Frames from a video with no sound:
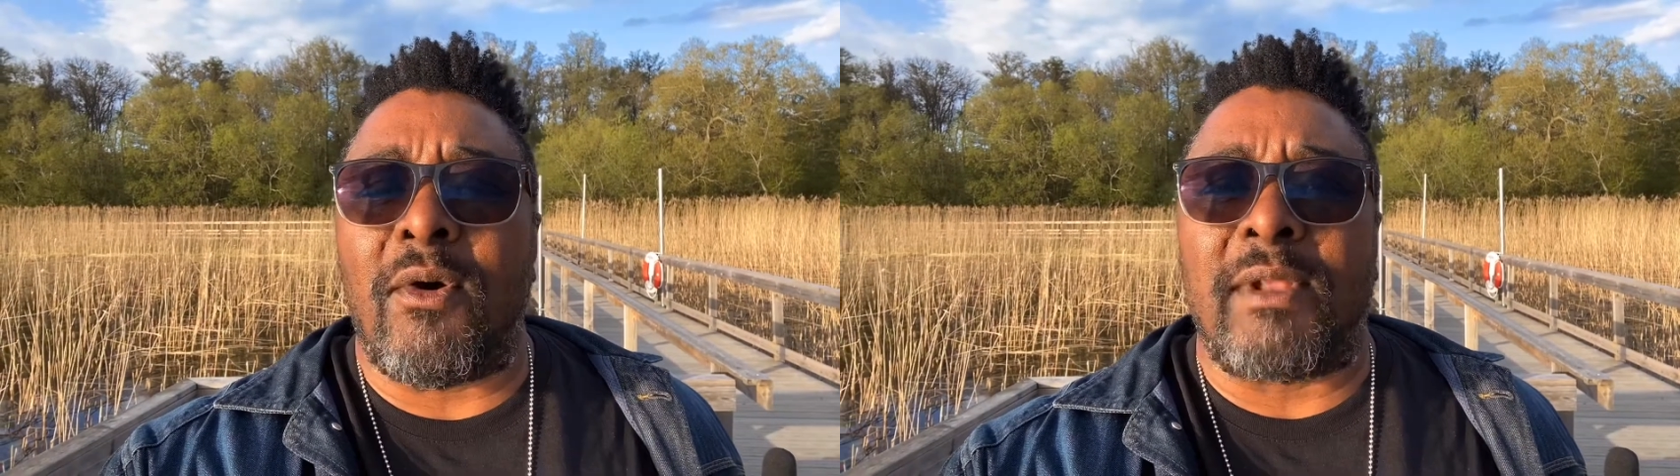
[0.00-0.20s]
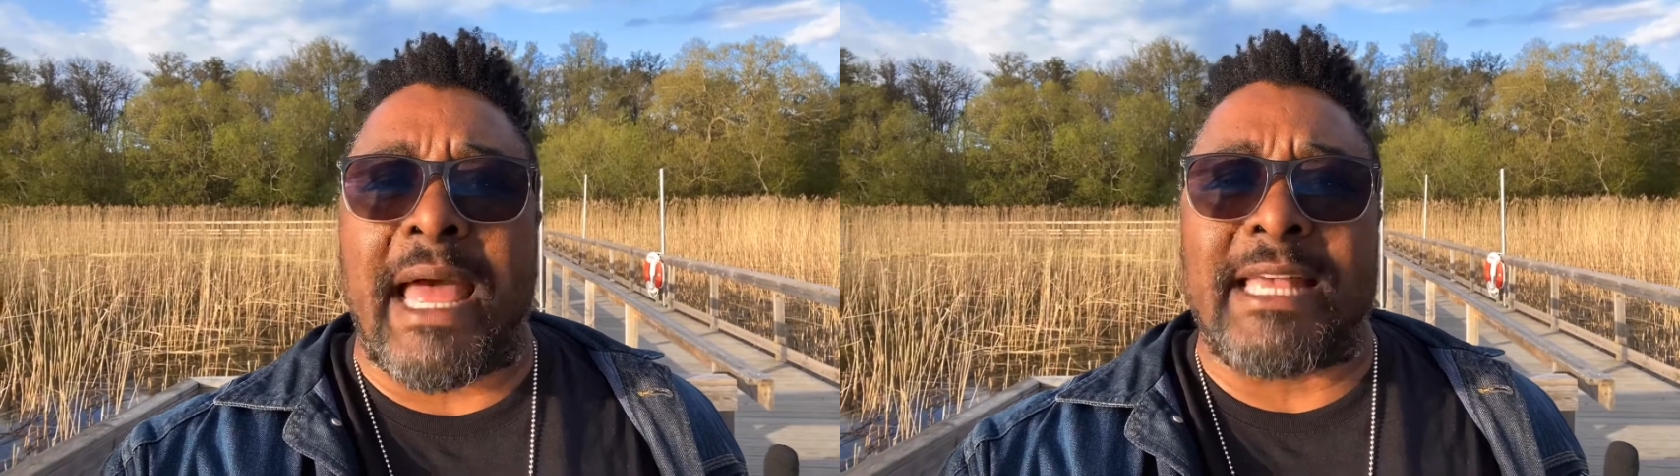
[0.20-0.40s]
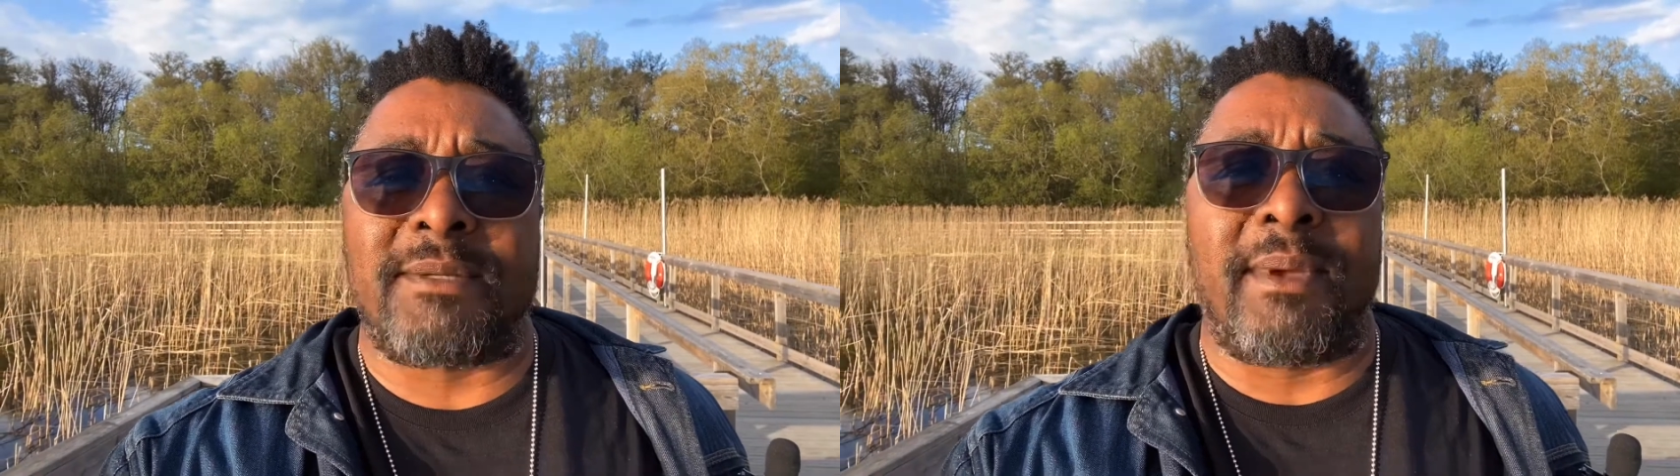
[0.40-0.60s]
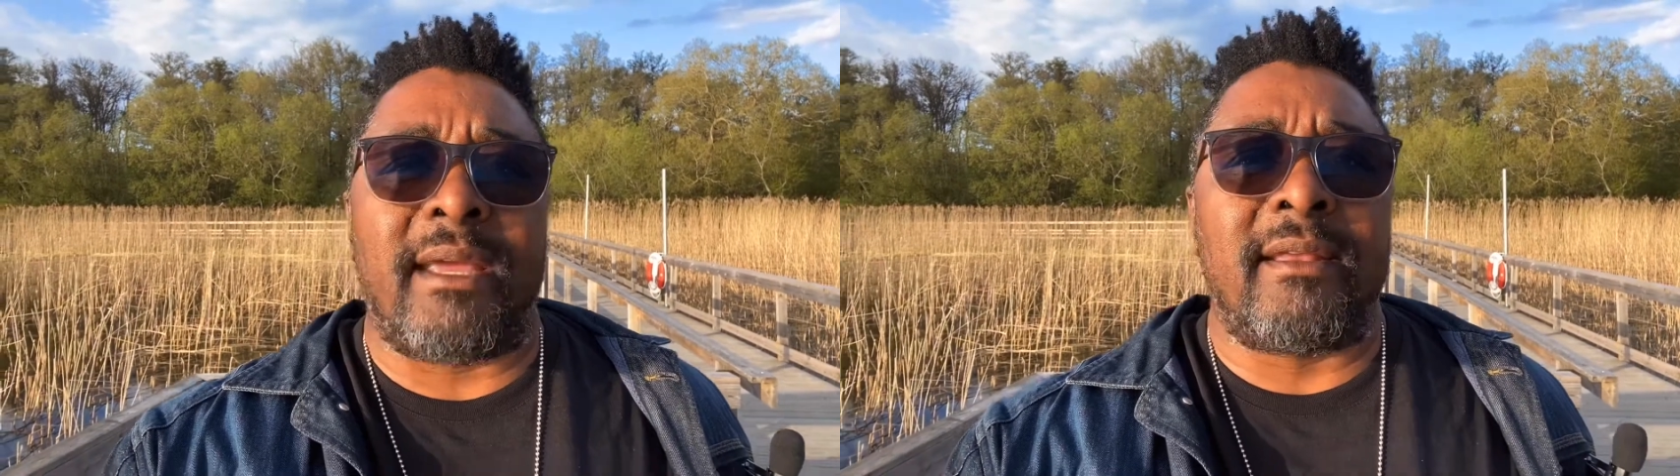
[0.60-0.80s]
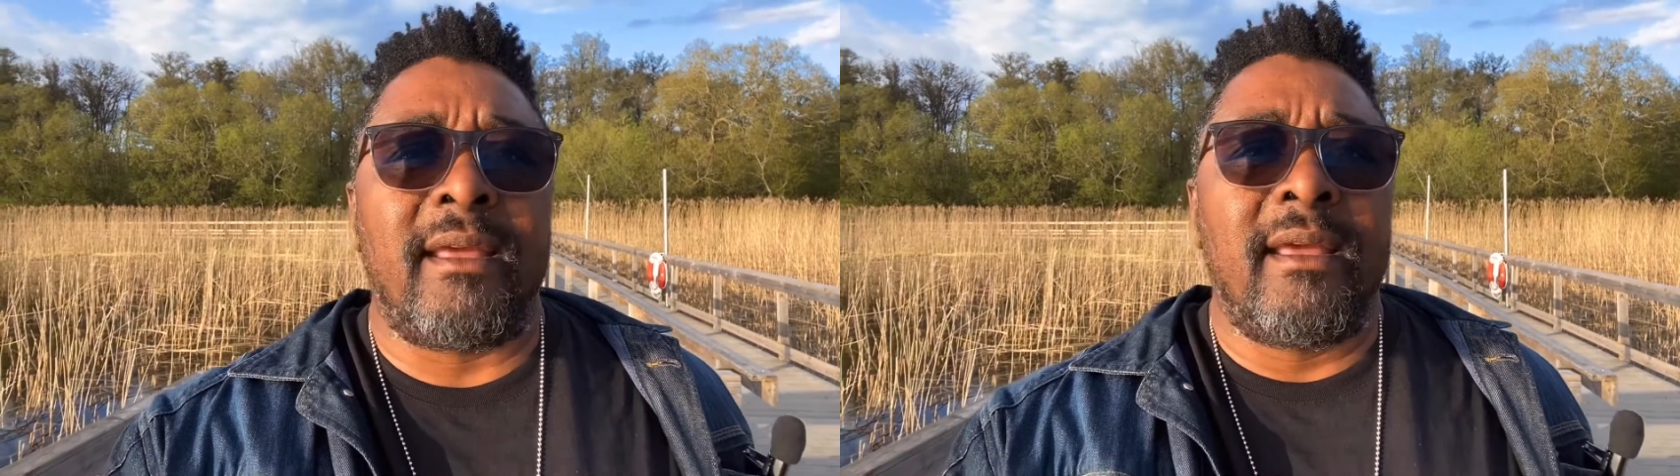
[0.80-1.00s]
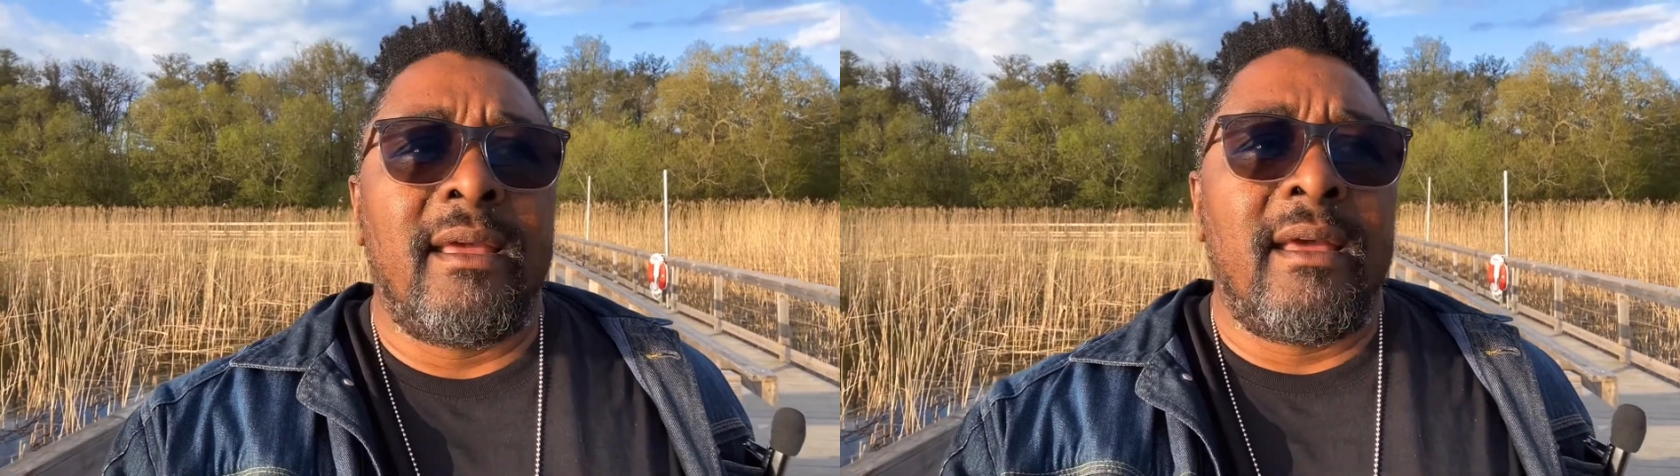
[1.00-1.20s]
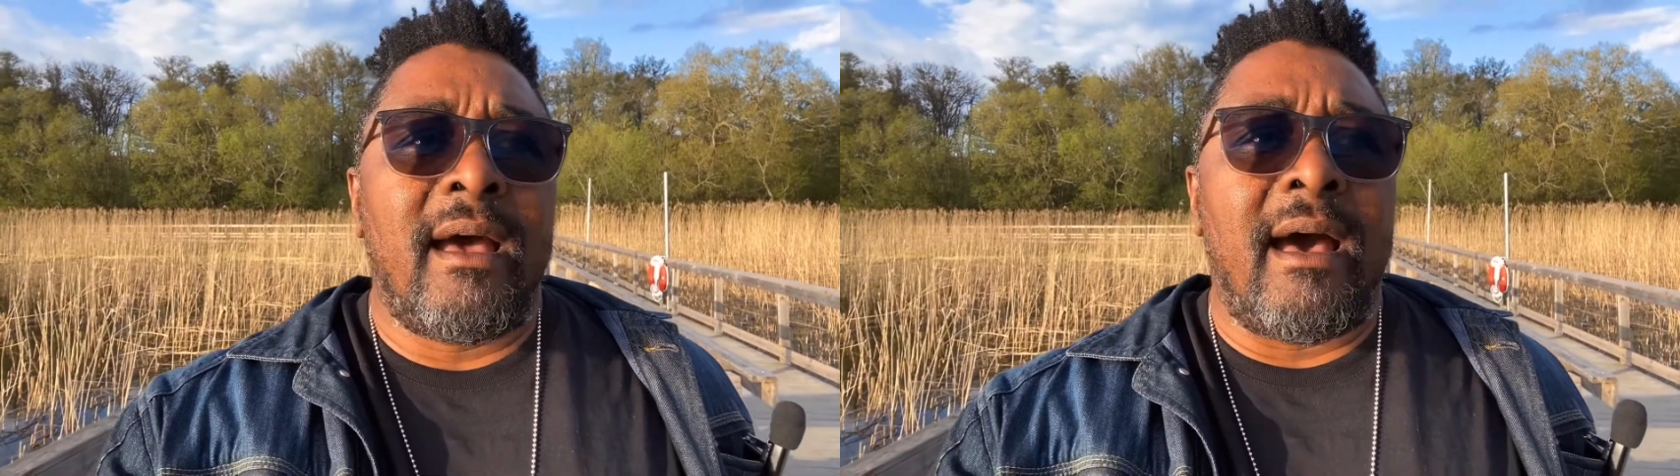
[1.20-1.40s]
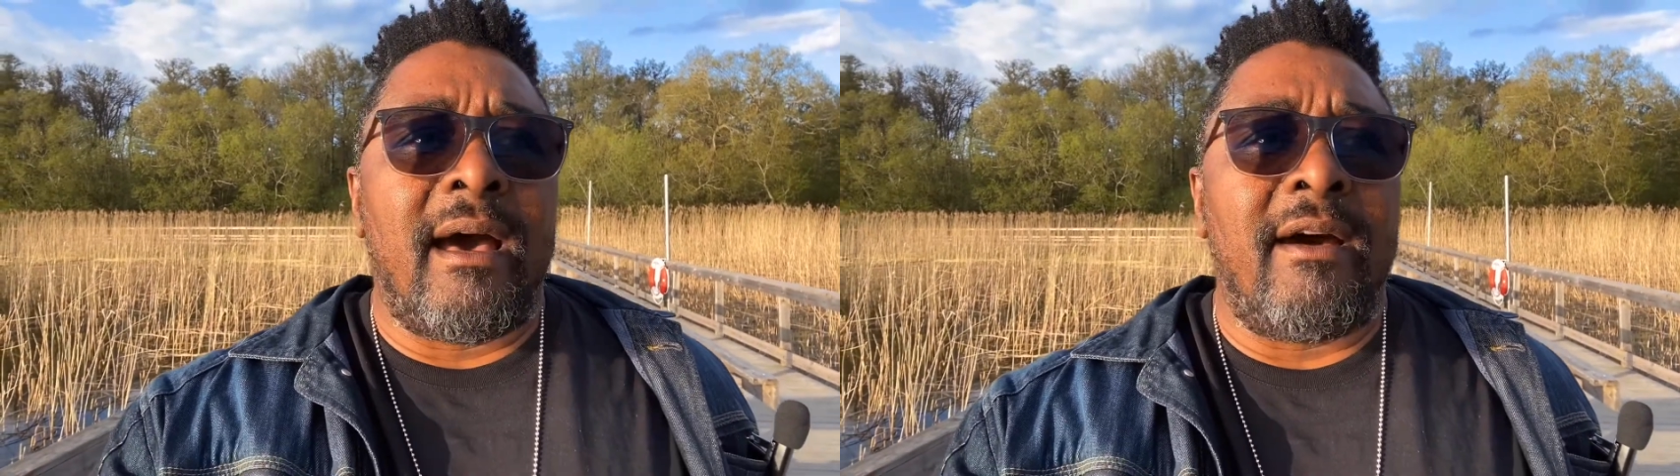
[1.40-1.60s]
aspect
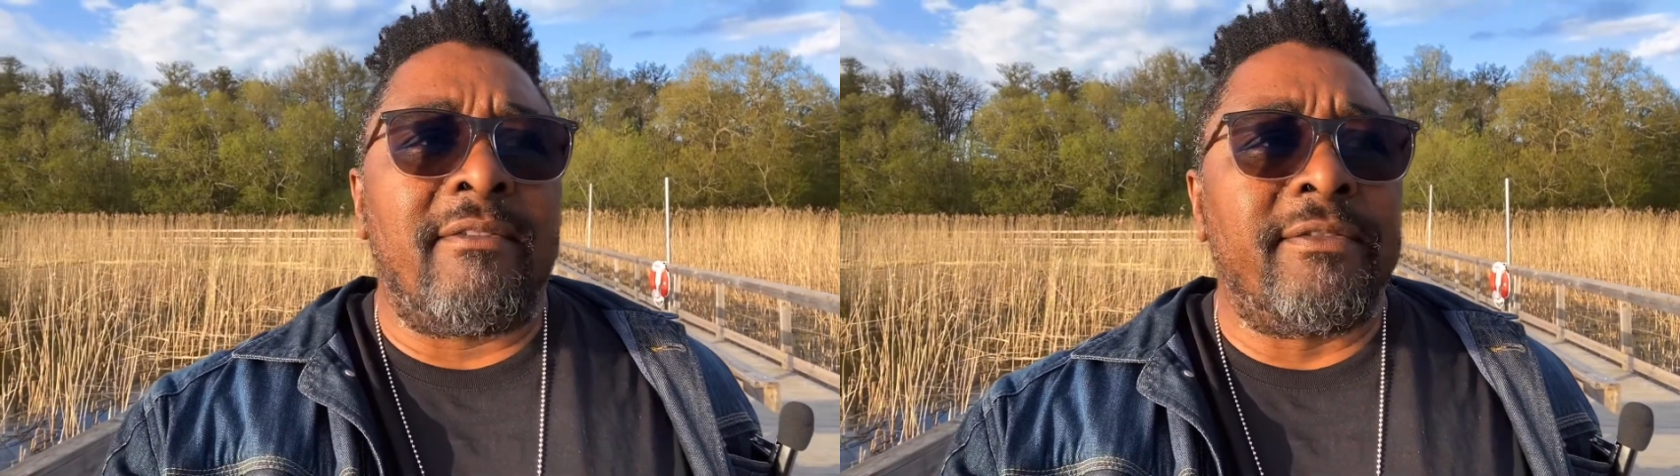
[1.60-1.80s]
of